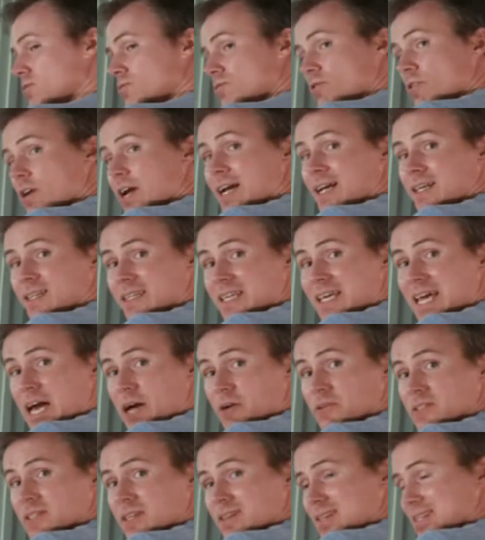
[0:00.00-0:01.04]
directly
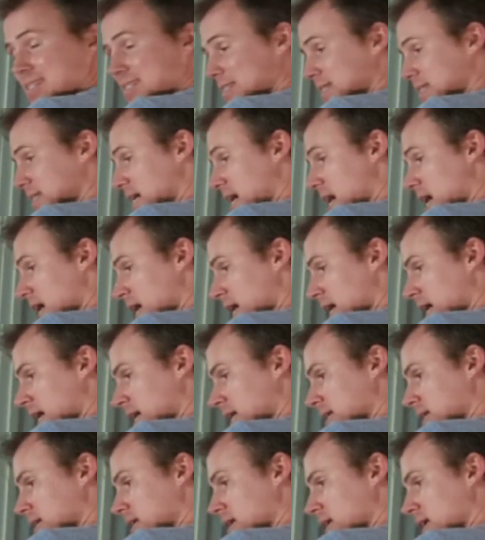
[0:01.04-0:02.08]
out to the
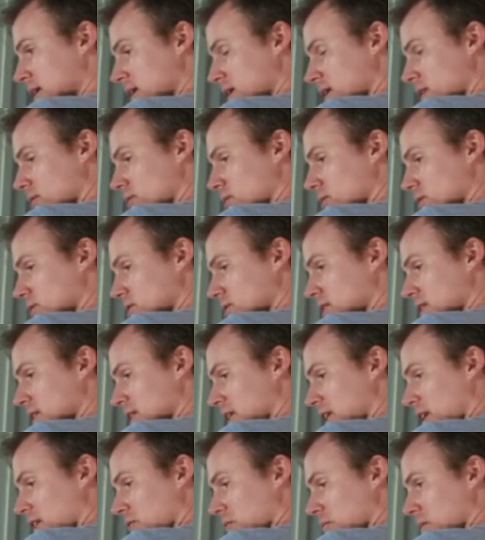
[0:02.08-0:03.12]
side, which is going
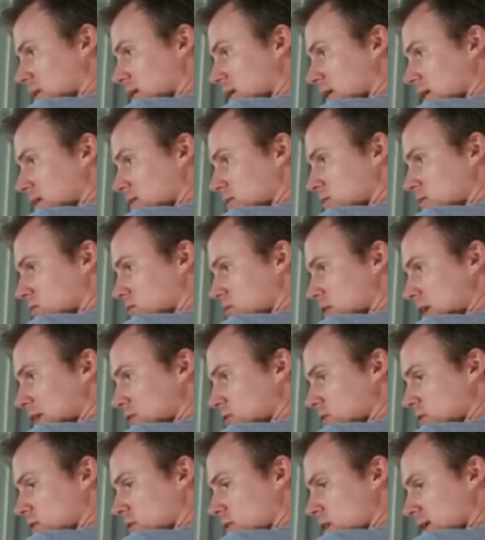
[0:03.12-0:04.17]
to give them a nice
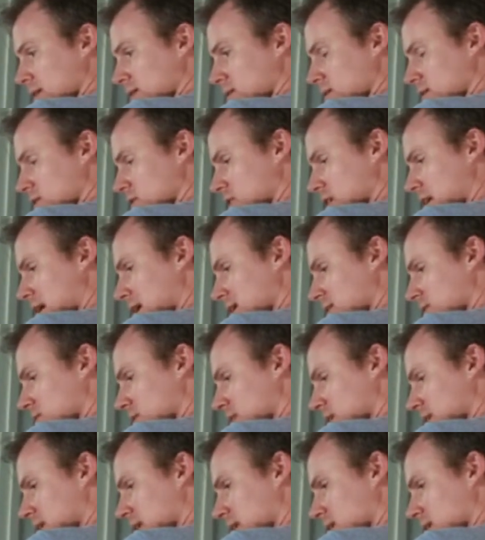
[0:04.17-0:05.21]
stretch across the chest.
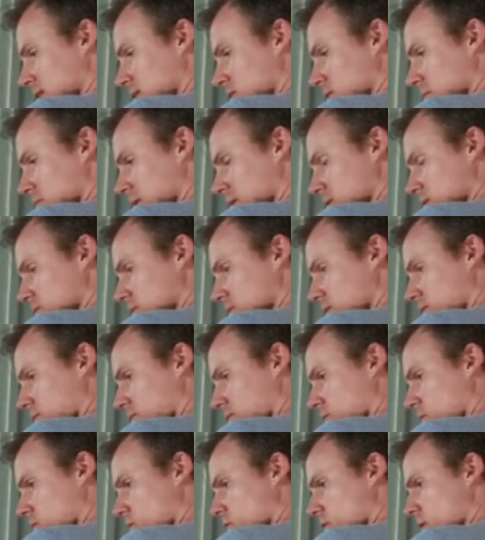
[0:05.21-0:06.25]
You can take it a little bit to the
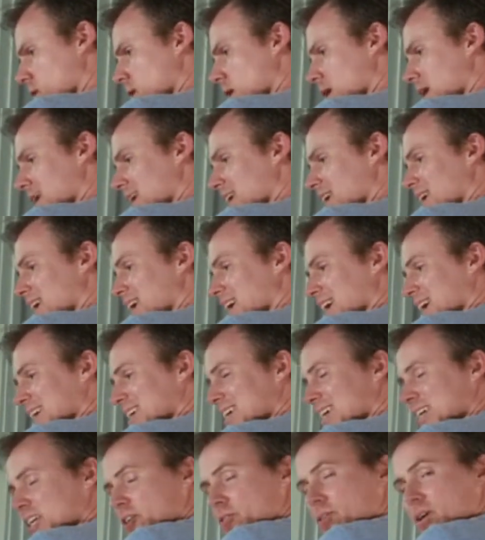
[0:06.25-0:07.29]
floor.
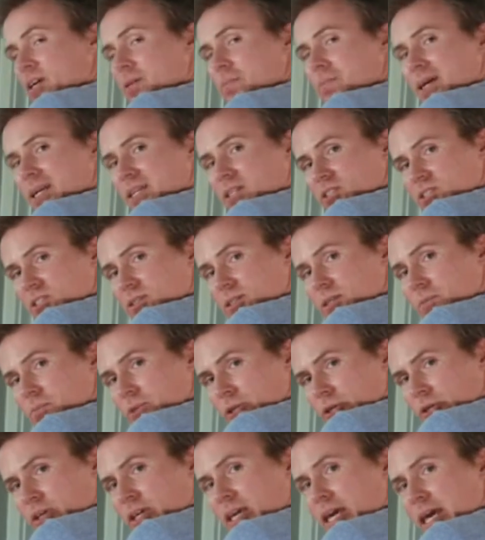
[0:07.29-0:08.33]
Again, I recommend just
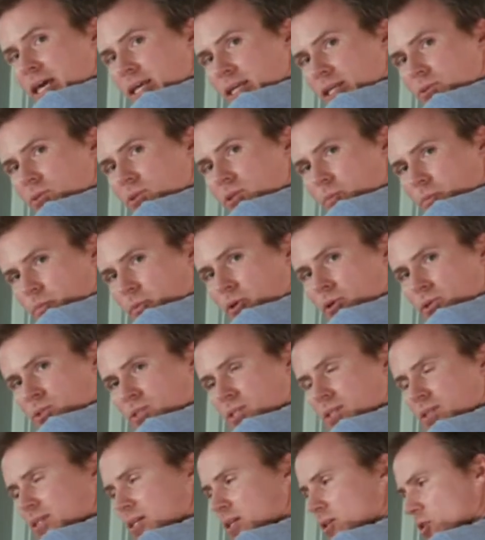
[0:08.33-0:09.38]
communicating with the
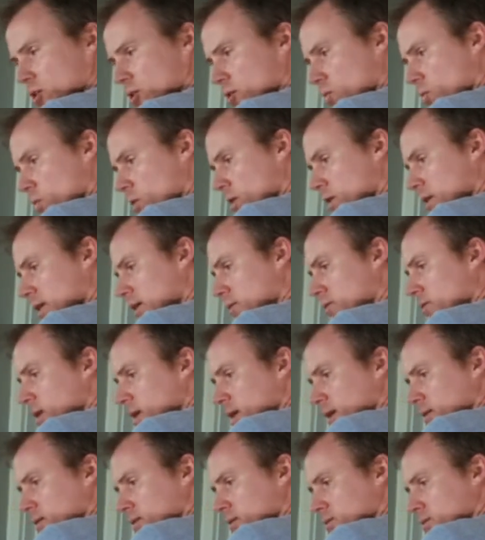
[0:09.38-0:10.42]
person that you're working
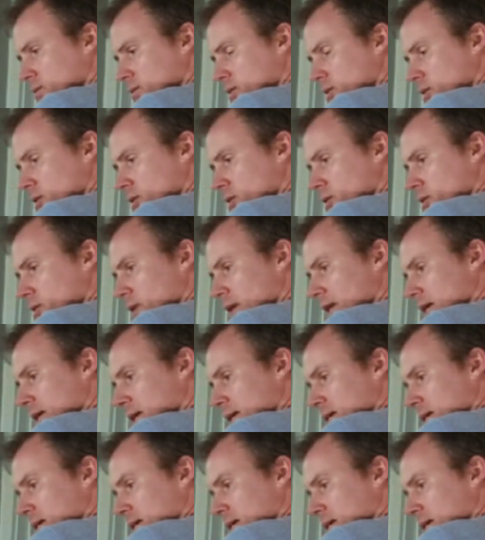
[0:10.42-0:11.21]
with so